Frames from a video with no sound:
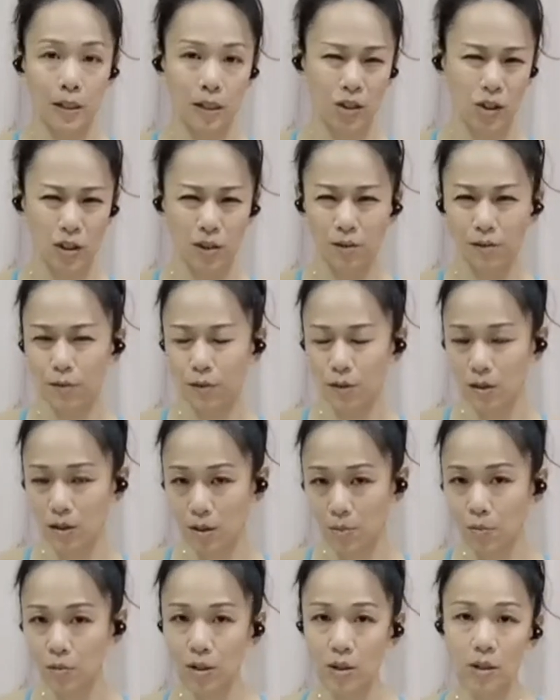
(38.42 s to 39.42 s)
position for
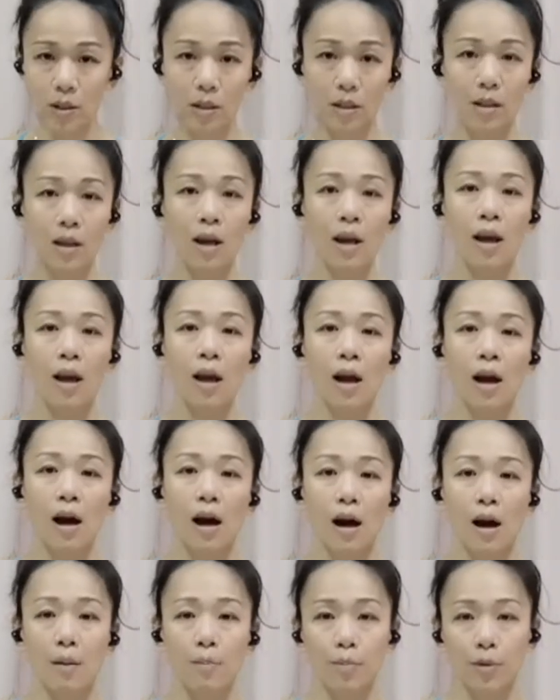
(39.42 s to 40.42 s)
some reason.
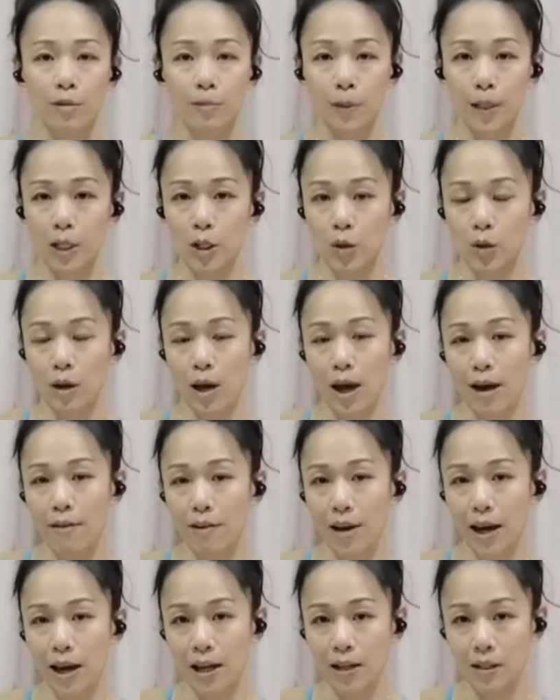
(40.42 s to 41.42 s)
Probably you have
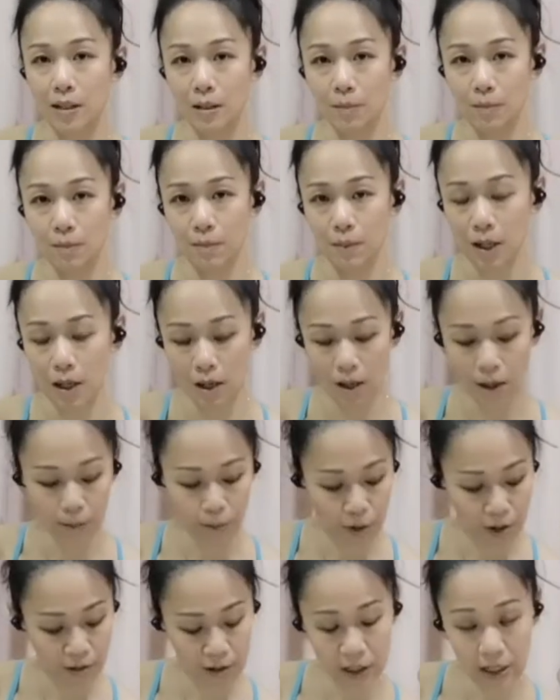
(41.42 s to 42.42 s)
had some
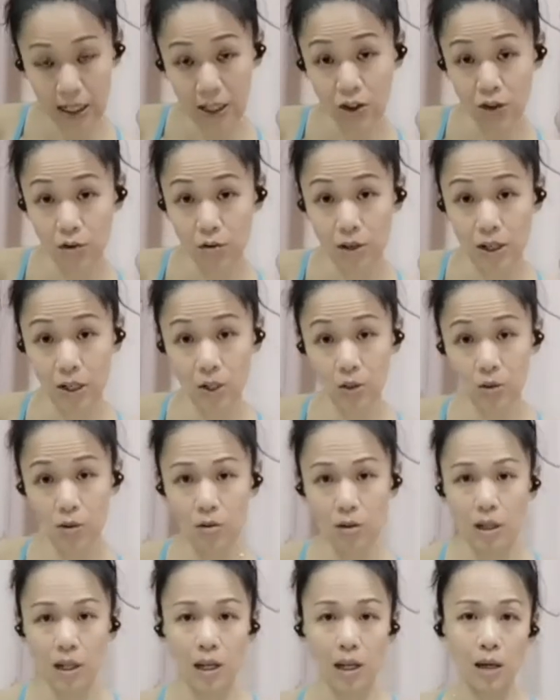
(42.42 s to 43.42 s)
previous injuries,
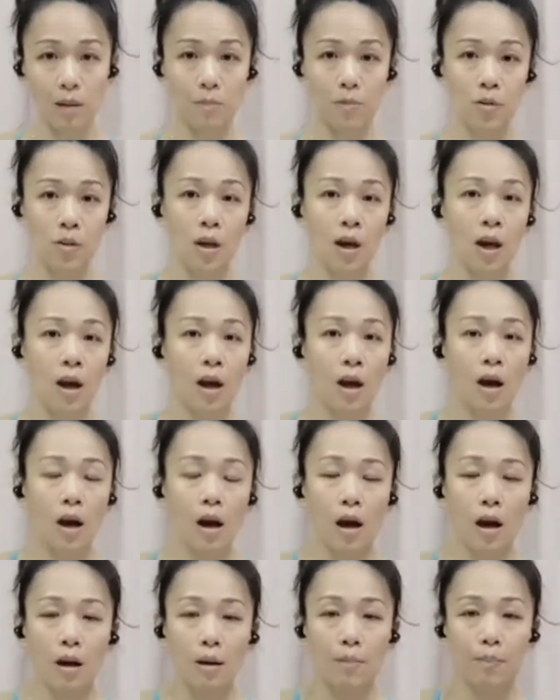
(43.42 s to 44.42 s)
your hips
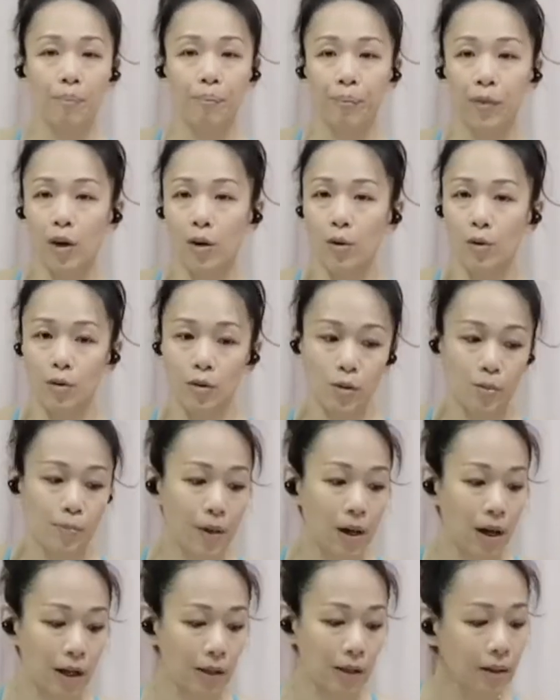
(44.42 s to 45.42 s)
or
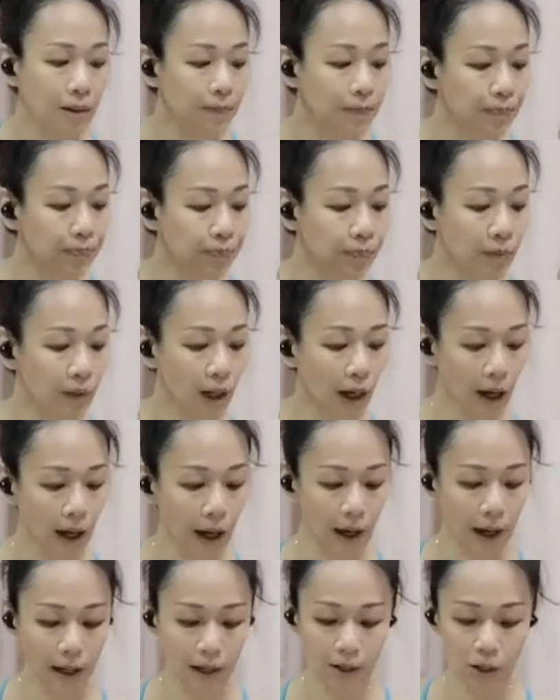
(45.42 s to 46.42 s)
spine,
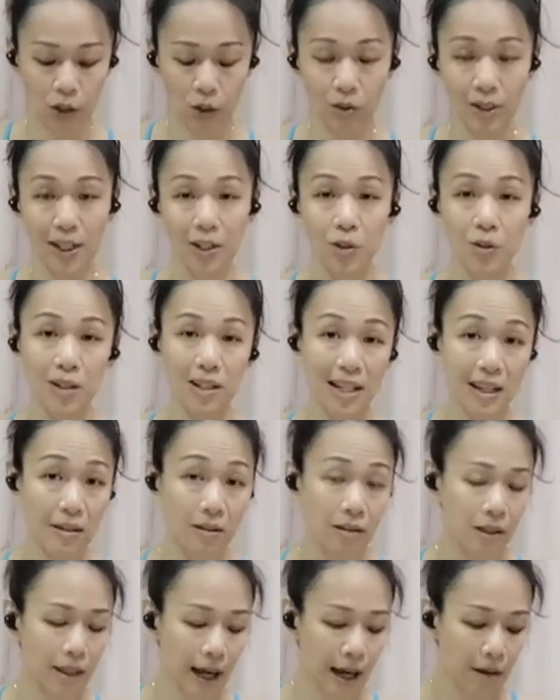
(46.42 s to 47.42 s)
and you need to
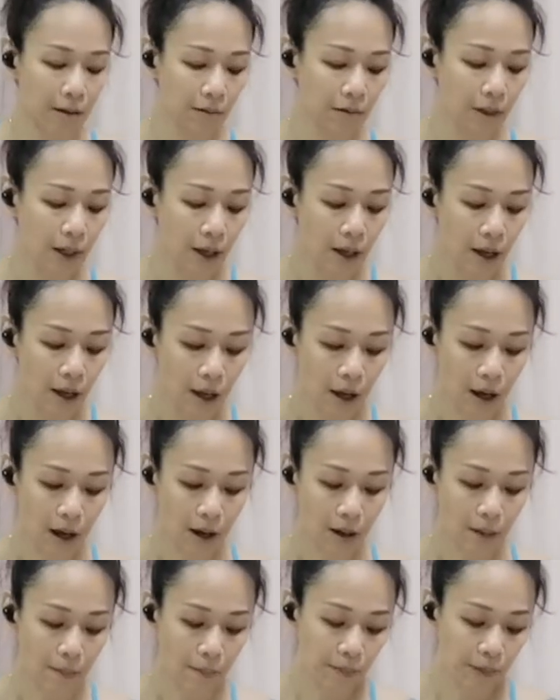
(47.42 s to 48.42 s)
kneel down.
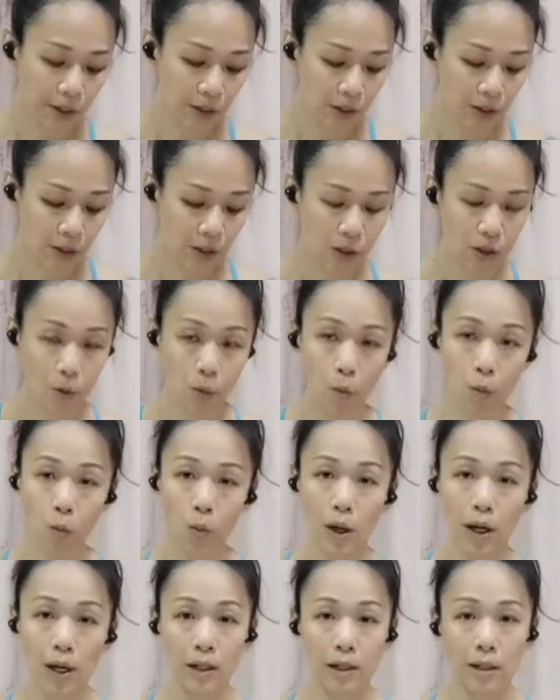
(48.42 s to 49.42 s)
This is
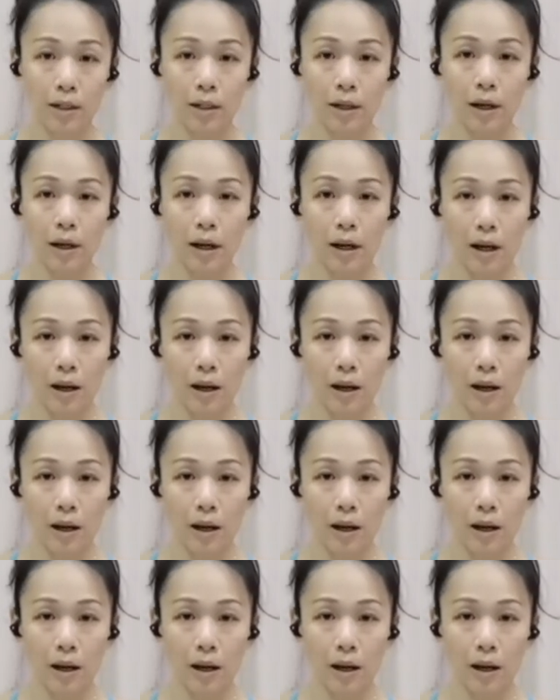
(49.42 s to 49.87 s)
one